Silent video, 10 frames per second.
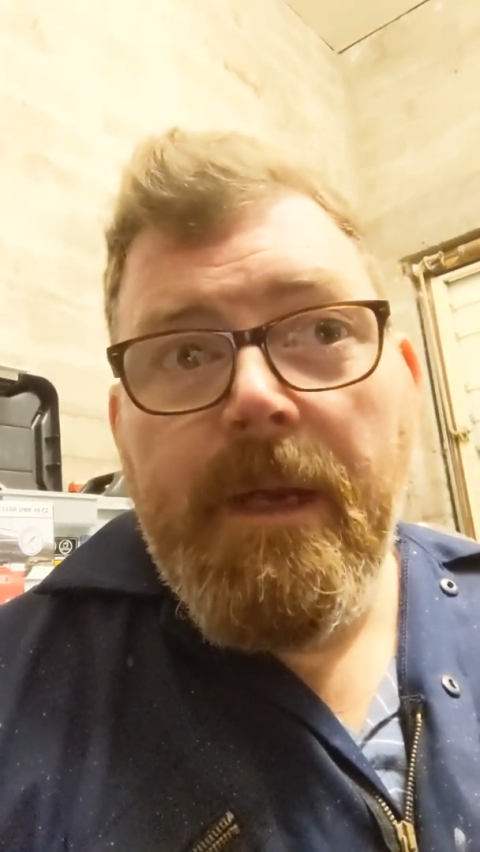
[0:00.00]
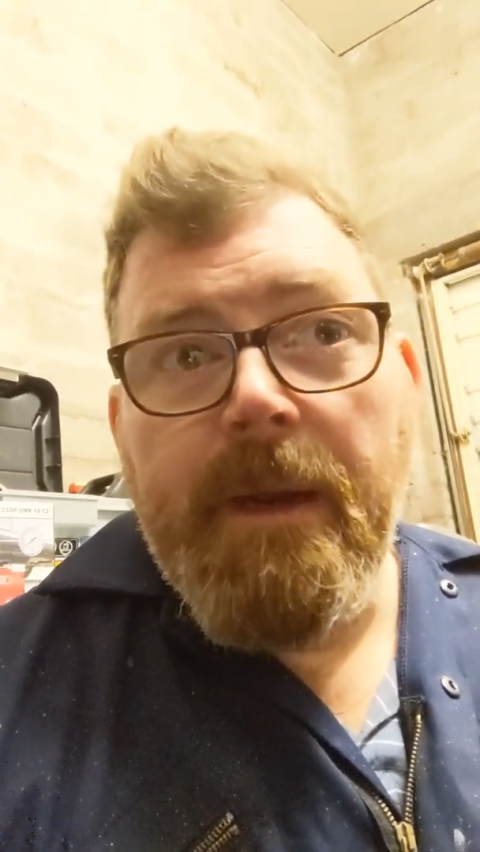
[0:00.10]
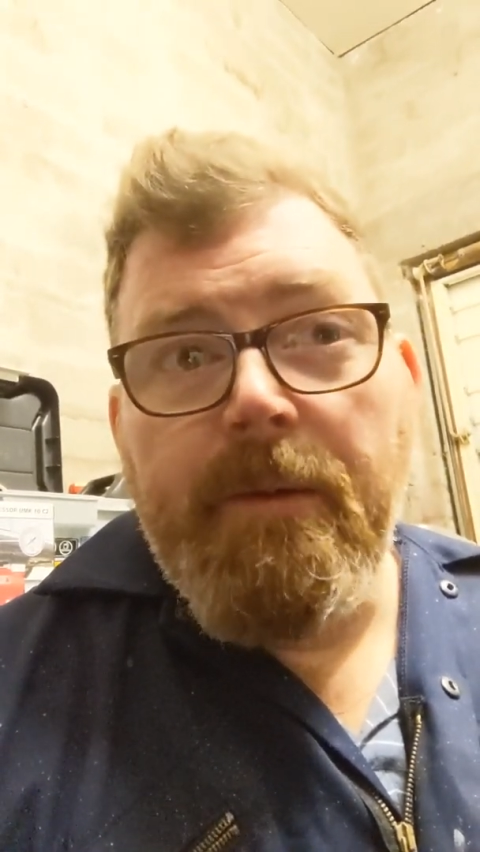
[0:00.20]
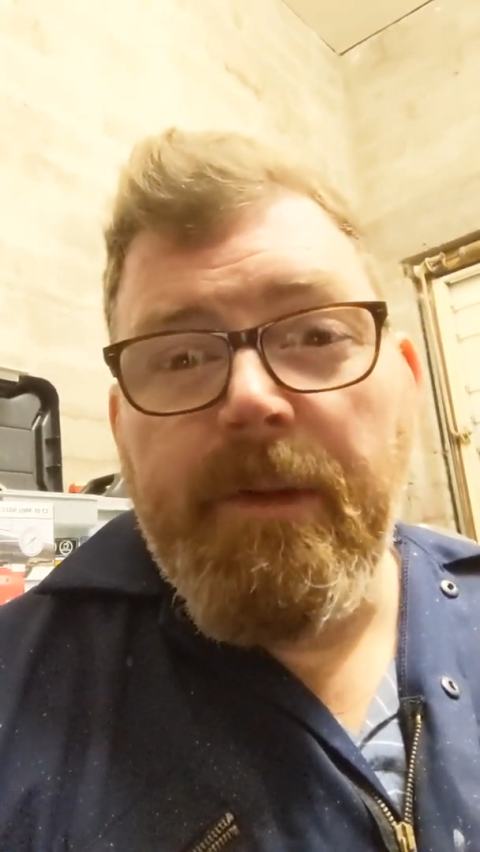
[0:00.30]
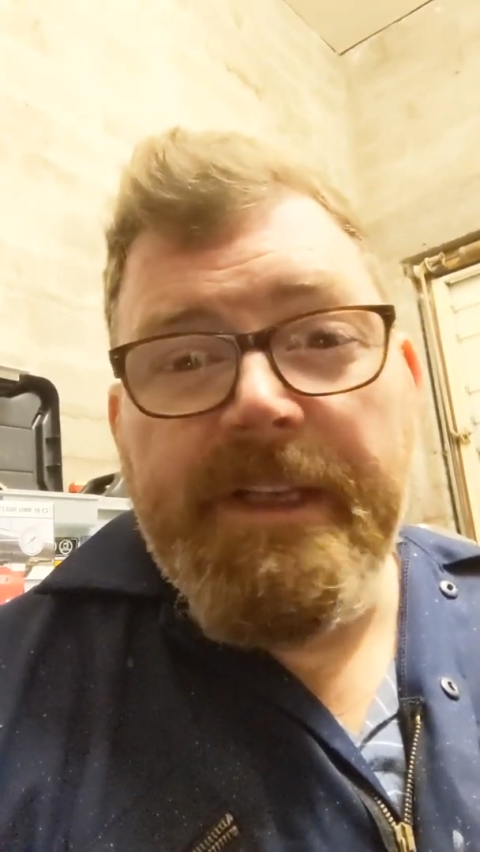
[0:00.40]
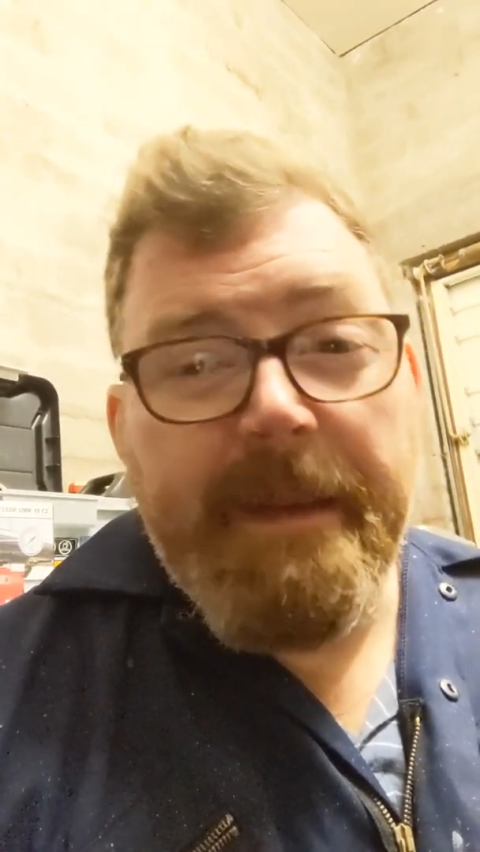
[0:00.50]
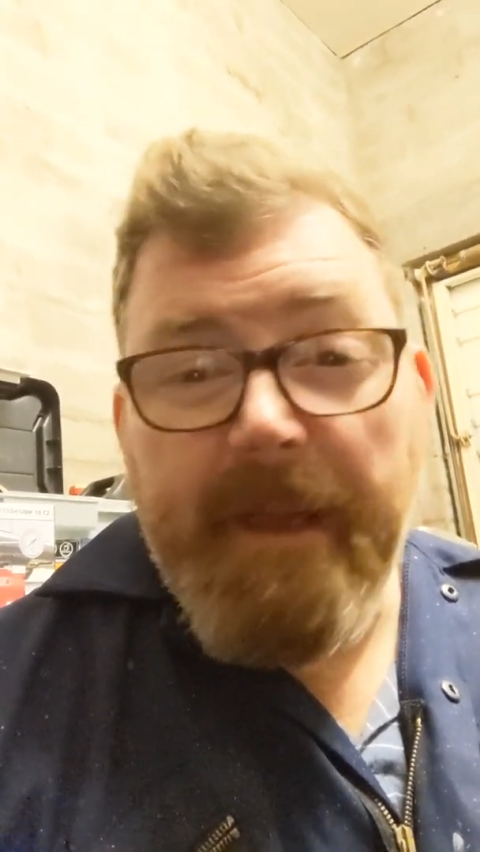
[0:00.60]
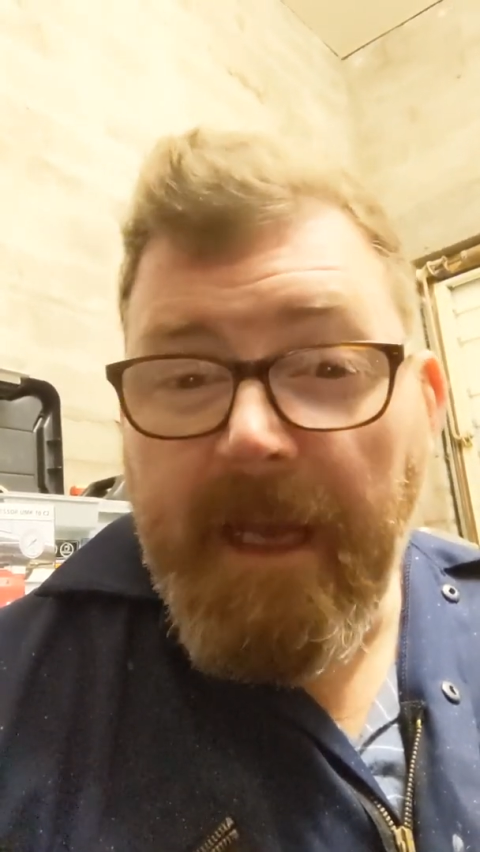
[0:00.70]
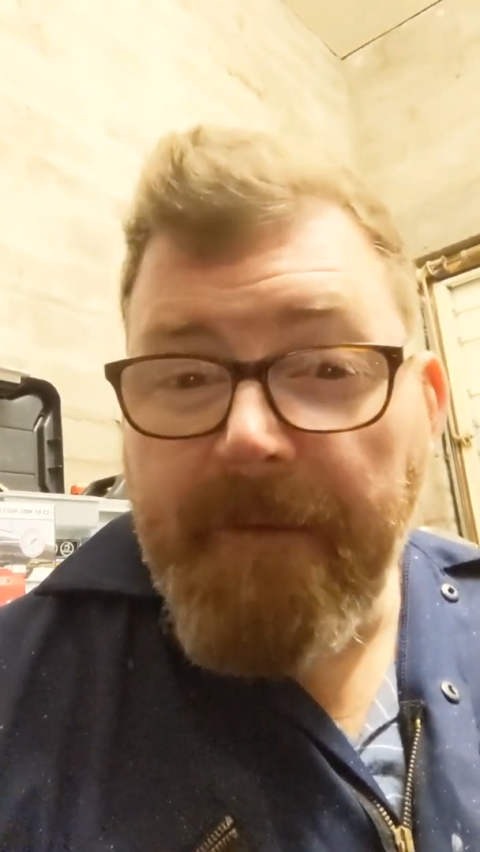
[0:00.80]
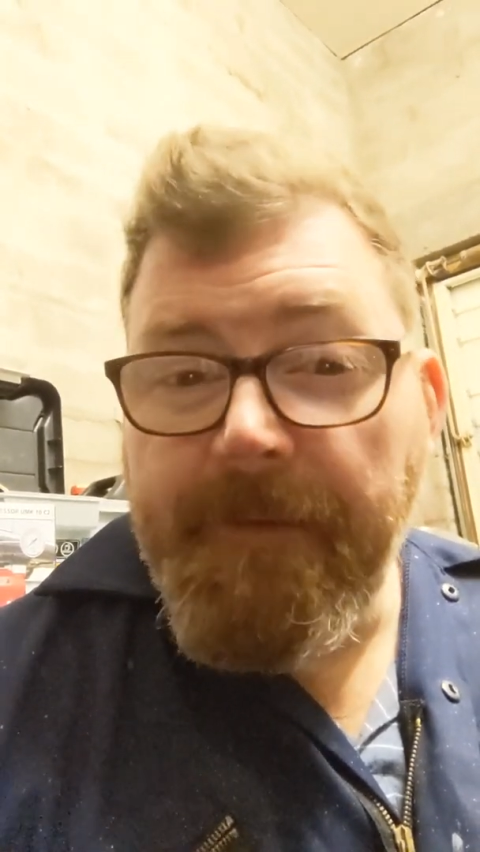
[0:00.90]
it would probably take
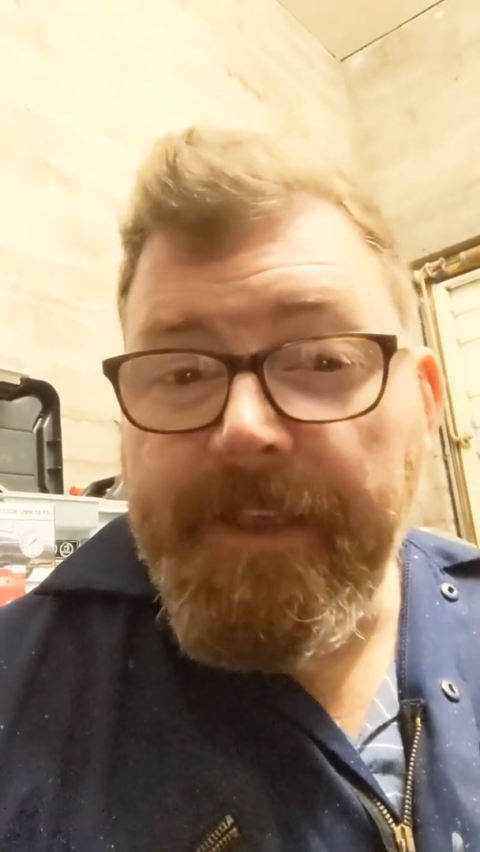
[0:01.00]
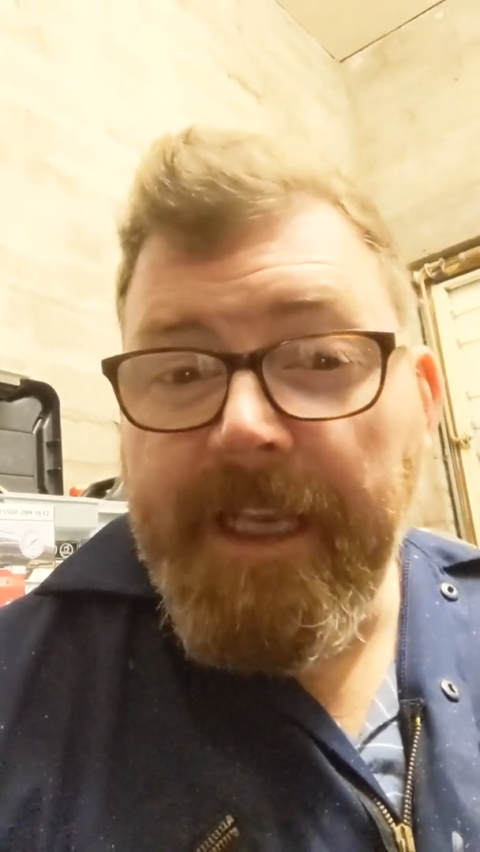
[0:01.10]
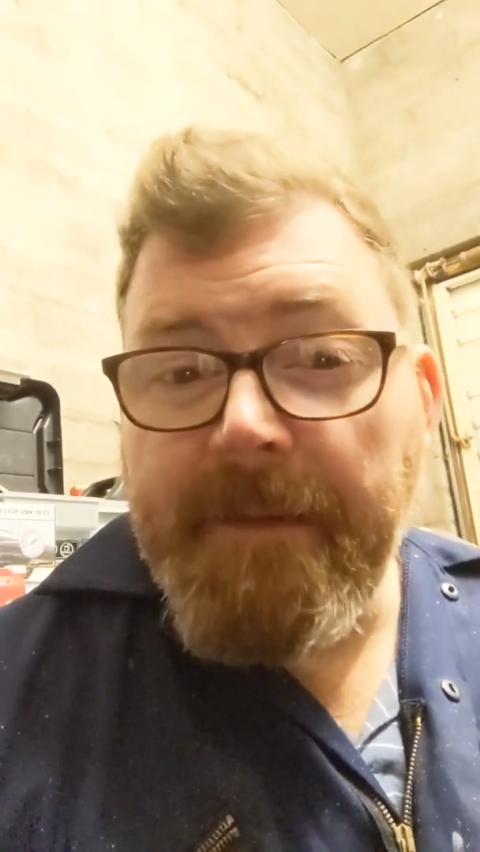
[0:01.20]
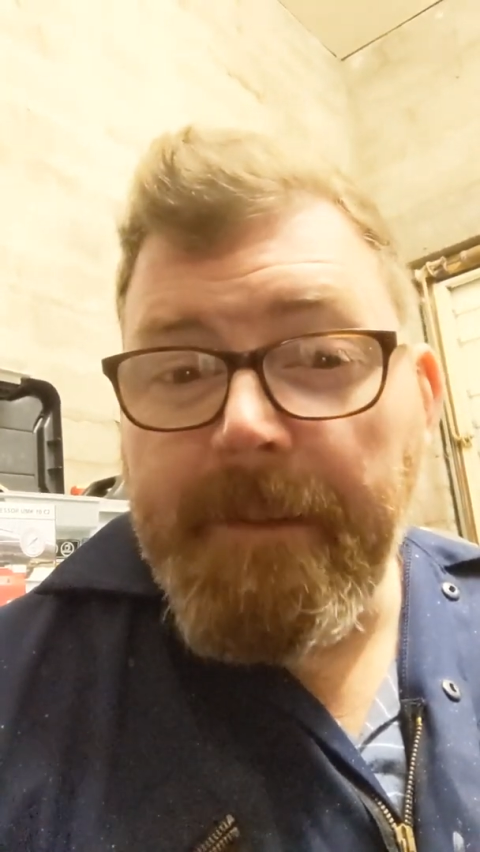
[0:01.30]
me half the time.